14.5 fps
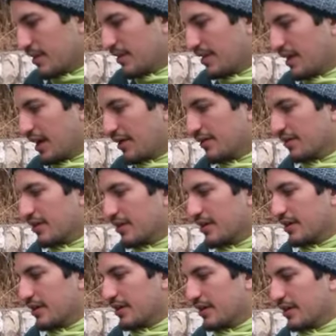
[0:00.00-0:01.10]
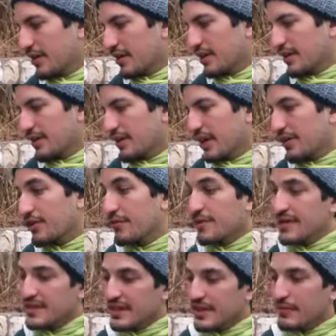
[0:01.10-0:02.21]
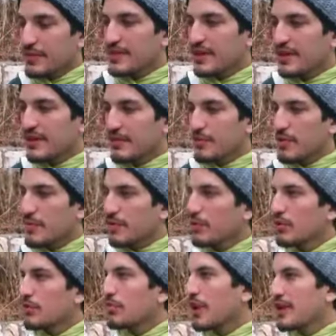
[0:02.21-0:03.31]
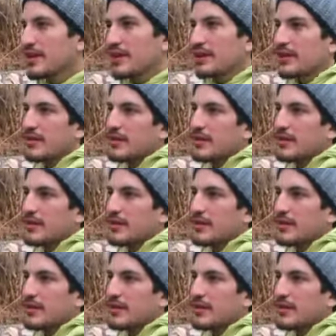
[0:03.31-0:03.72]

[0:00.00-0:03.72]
The other reason was that the people who were brought here,